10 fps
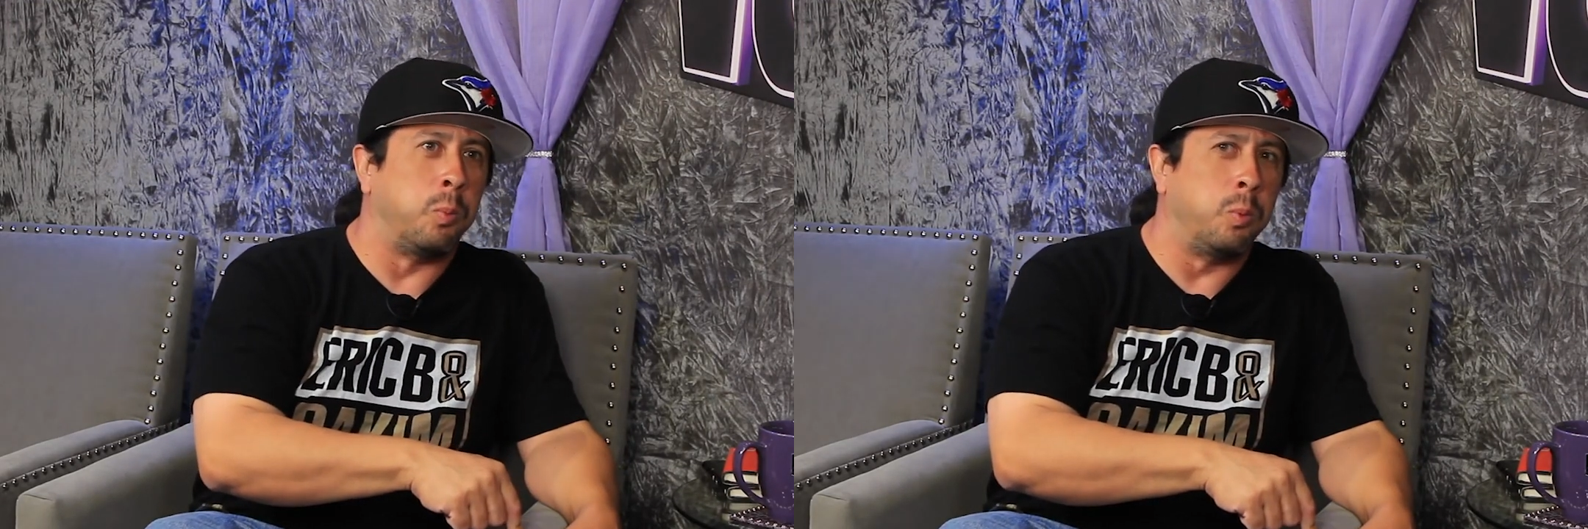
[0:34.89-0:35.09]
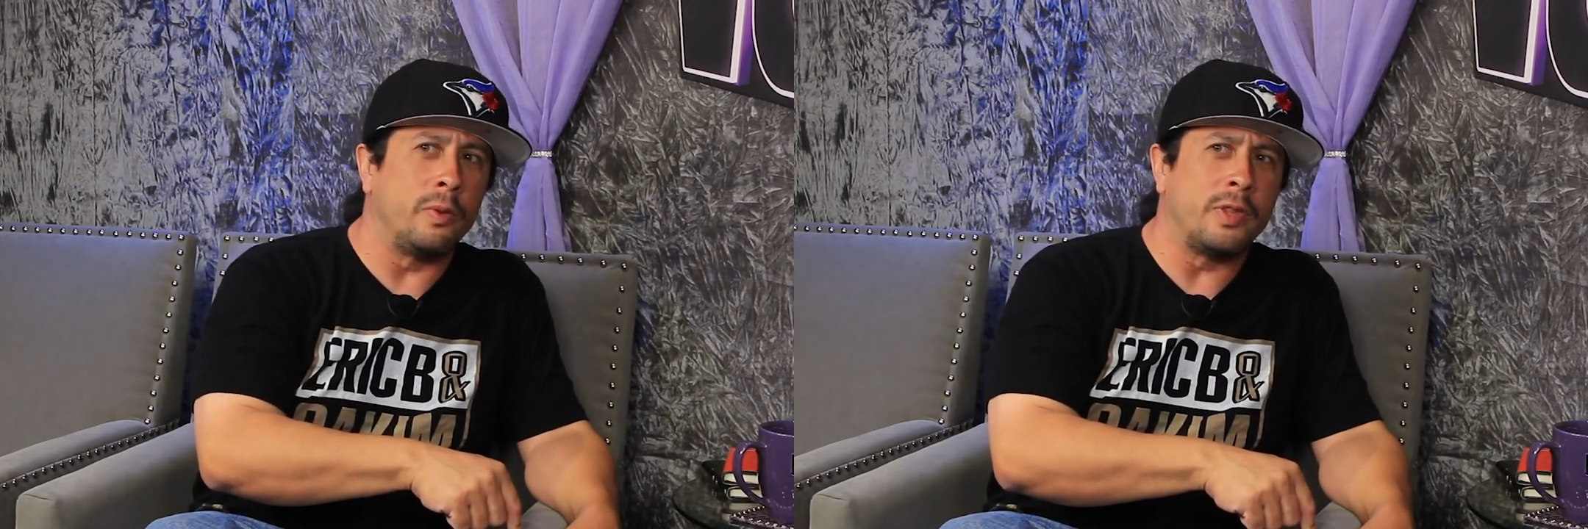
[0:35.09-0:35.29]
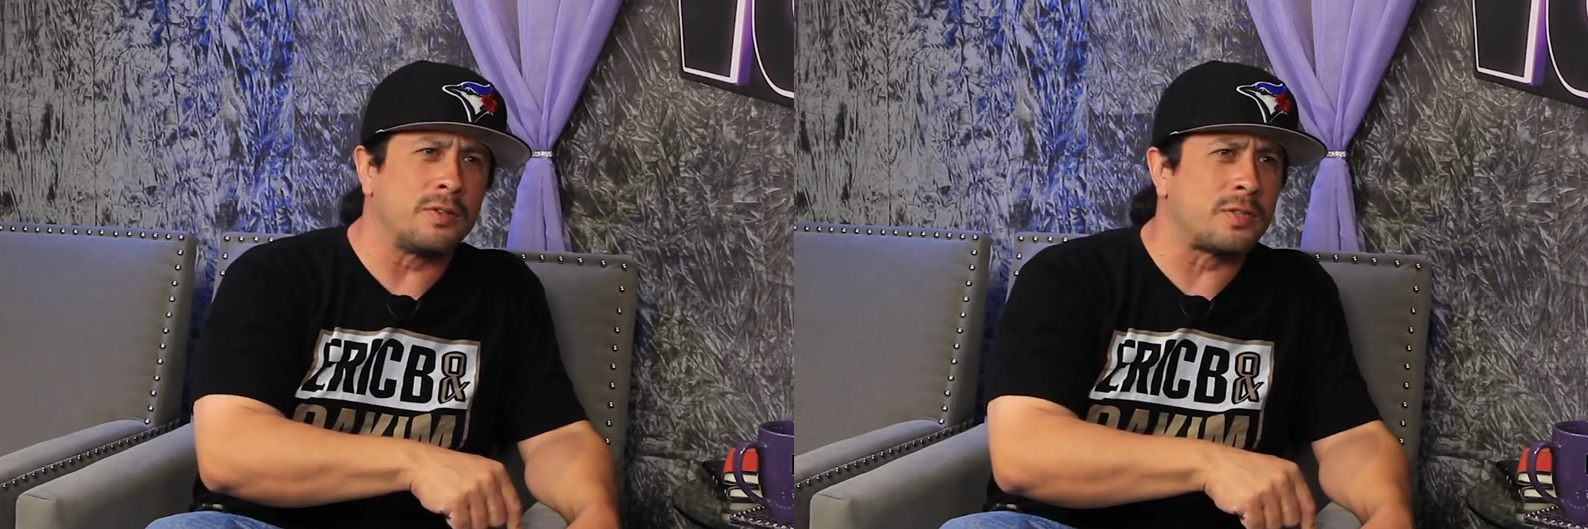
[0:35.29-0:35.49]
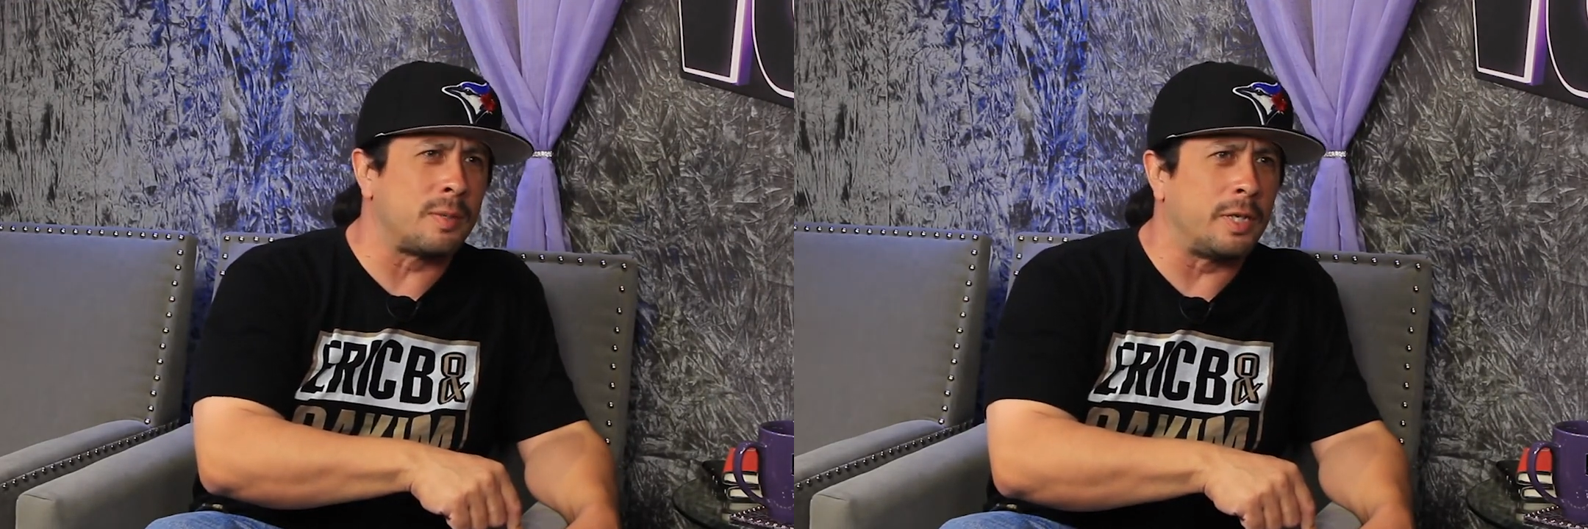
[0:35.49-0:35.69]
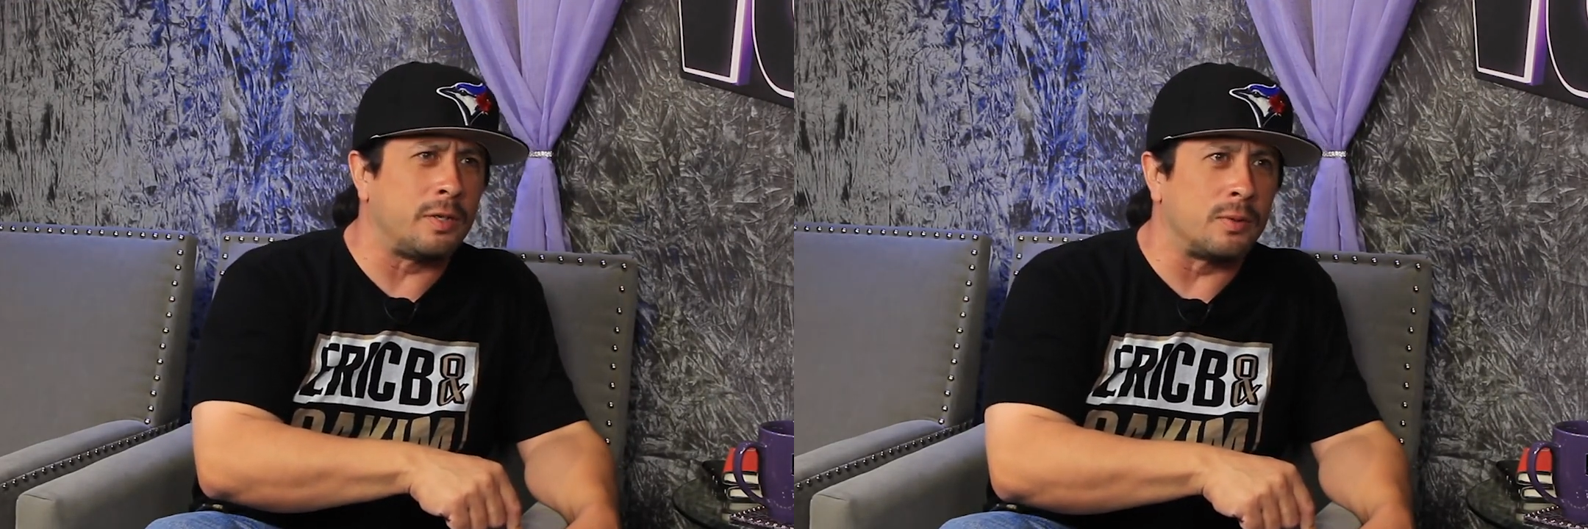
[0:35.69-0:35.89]
well, there's
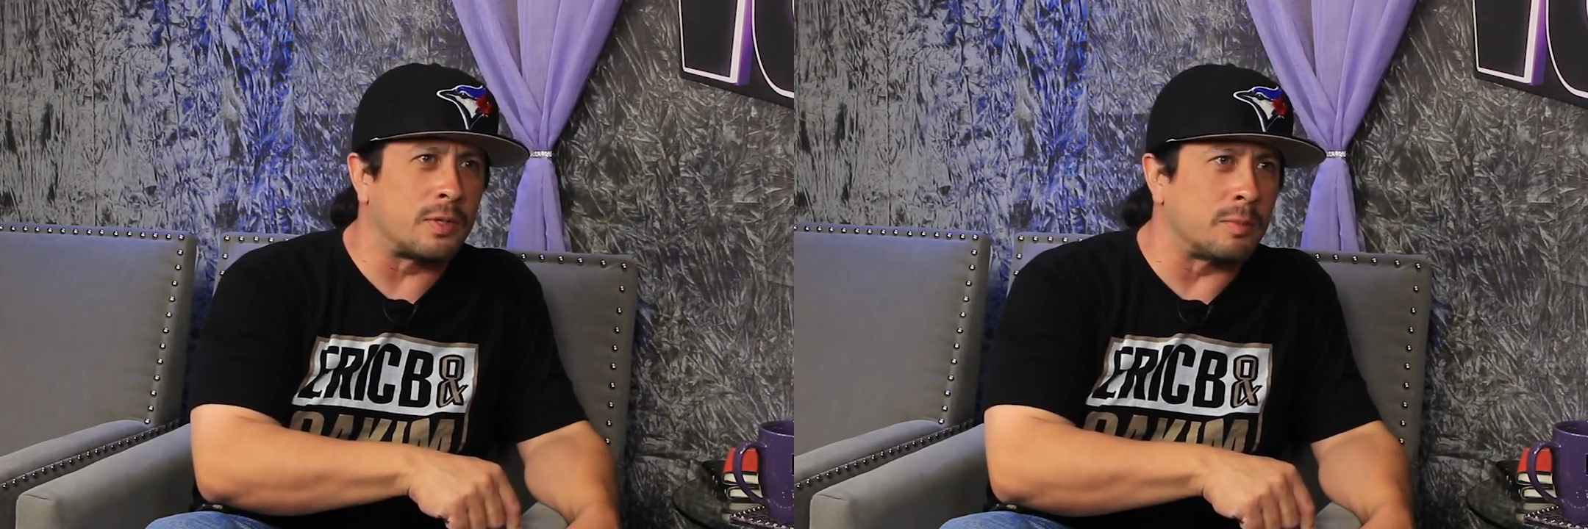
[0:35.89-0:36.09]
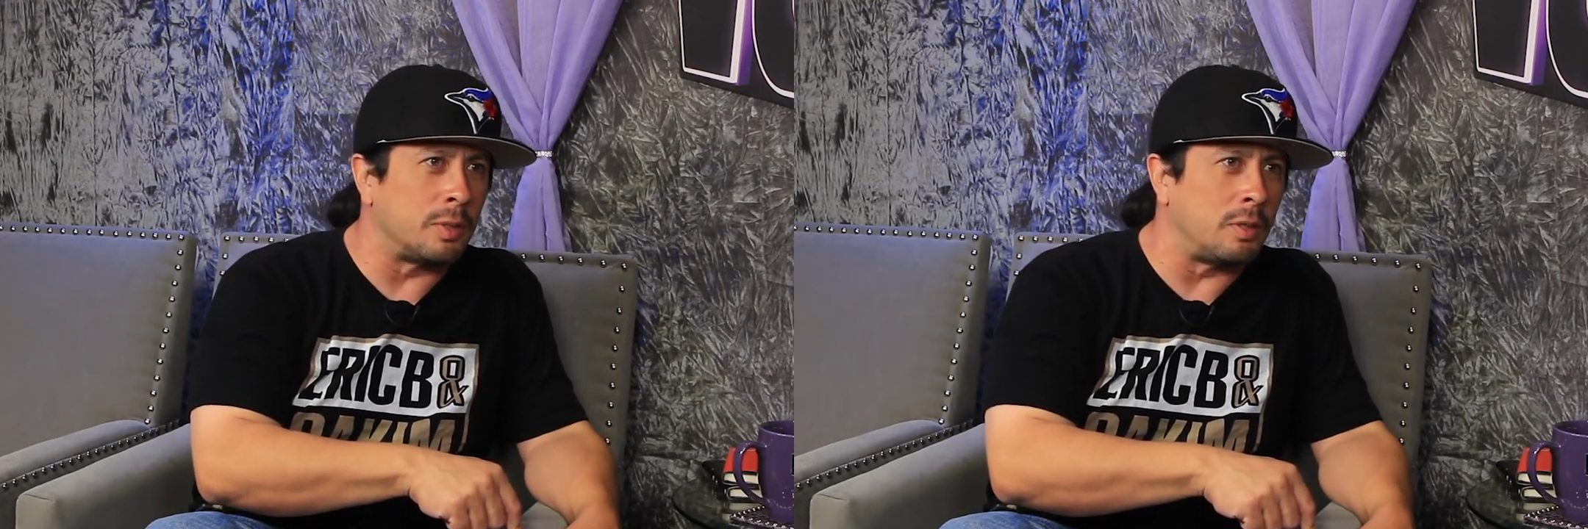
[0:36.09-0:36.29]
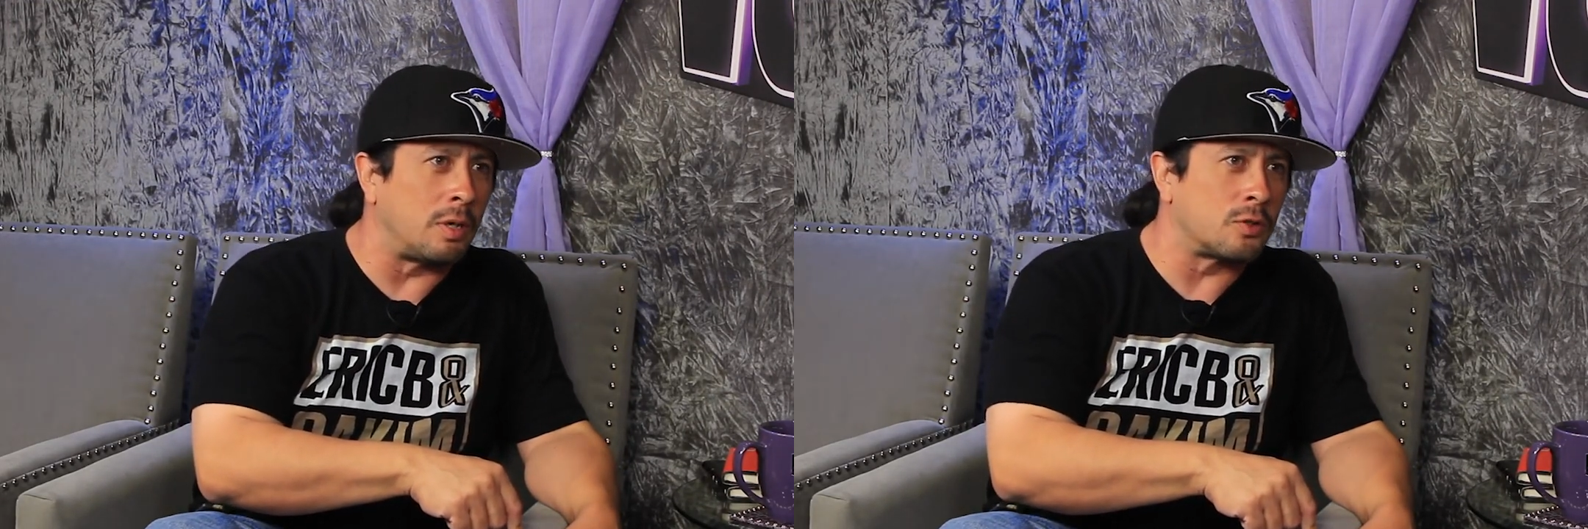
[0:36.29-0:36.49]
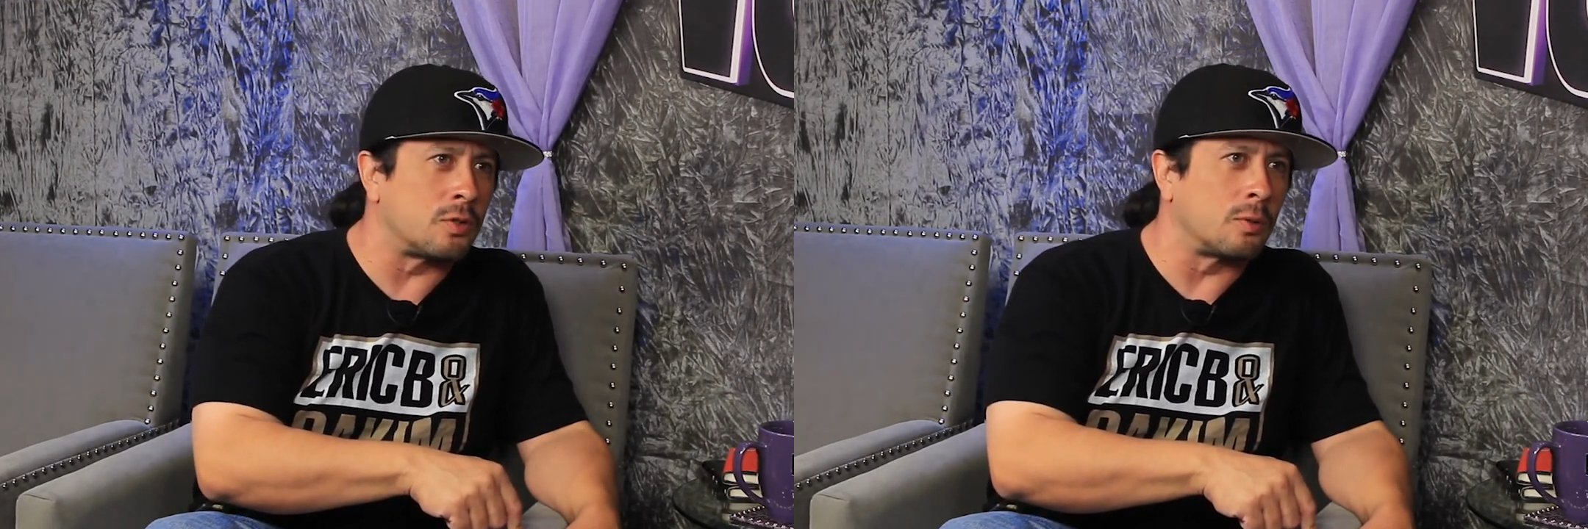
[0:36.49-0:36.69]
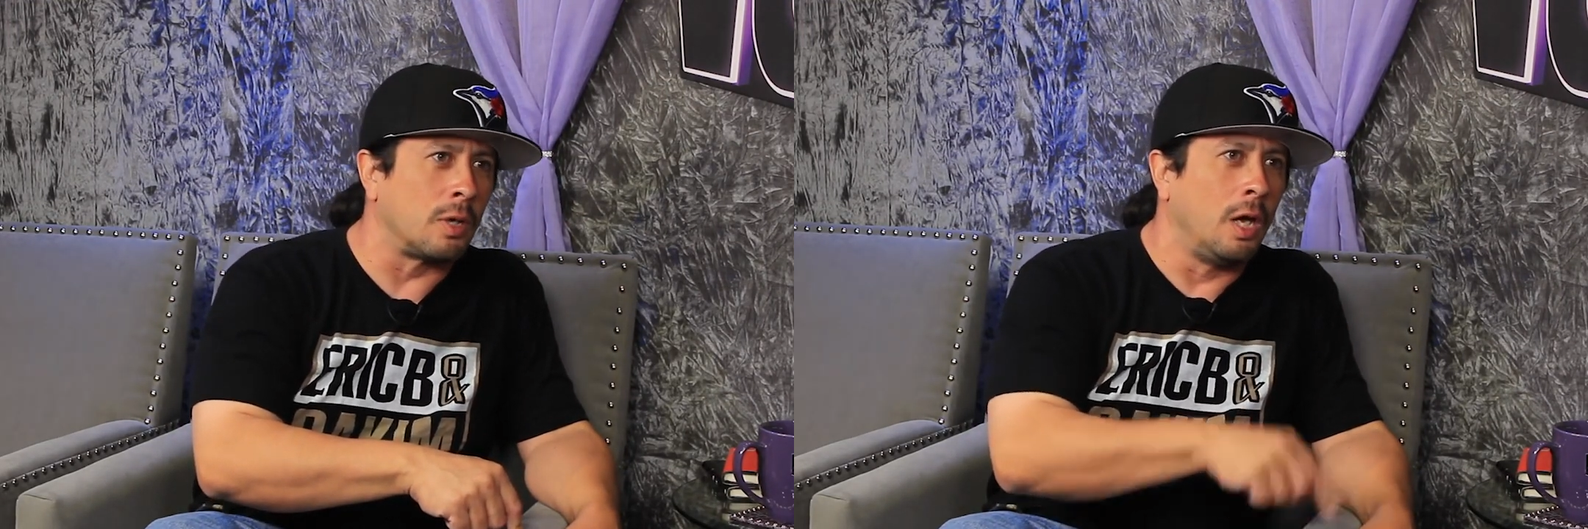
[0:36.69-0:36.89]
somebody here who doesn't belong.
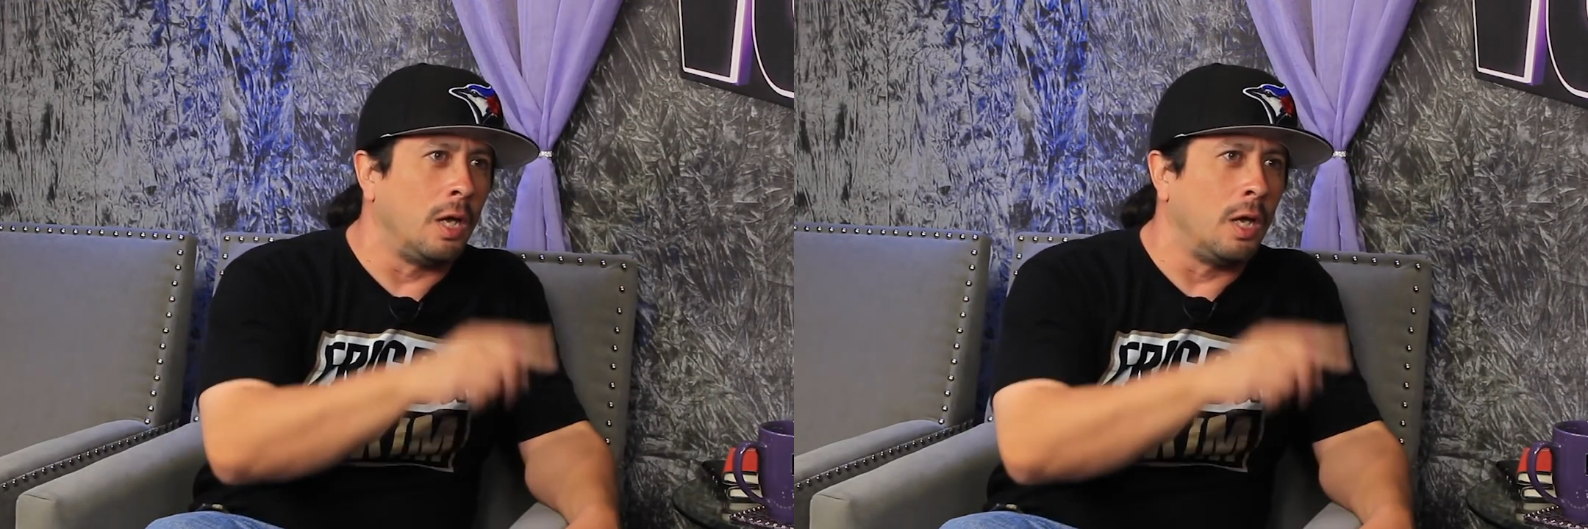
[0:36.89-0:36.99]
So